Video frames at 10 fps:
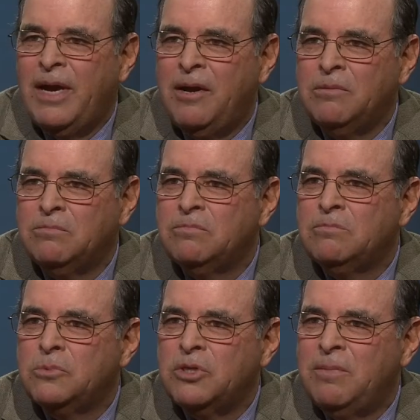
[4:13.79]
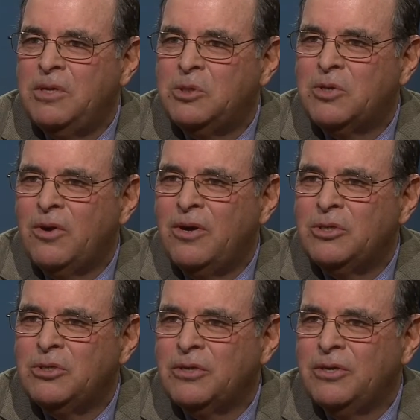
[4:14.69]
how some of these
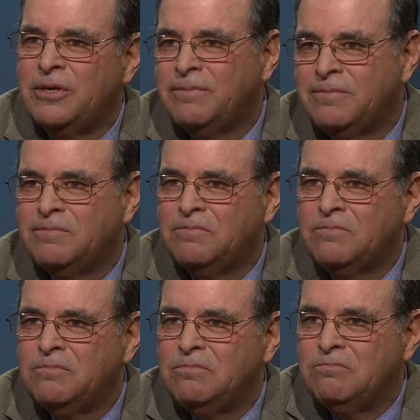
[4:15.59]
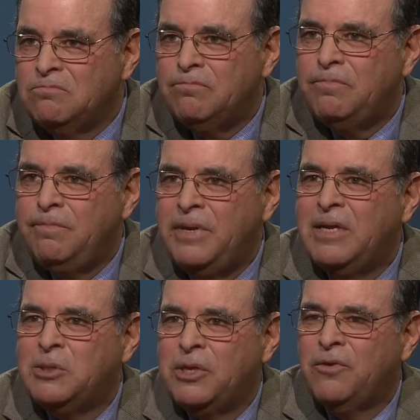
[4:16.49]
stars are going to be
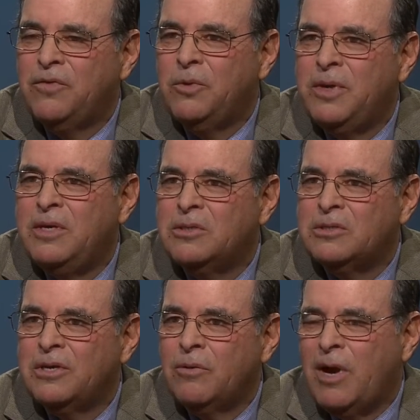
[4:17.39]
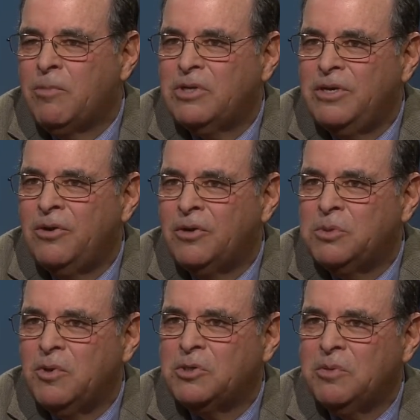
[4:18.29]
as interviewees. Uh, Robert De Niro is
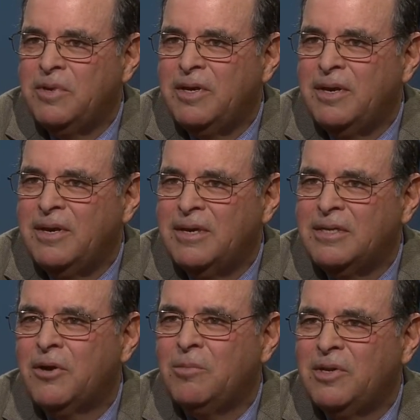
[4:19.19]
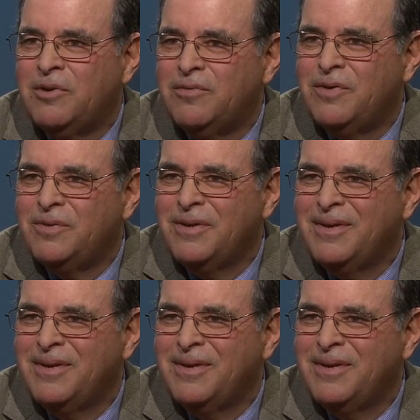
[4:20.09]
supposed to be a, a terrible interview.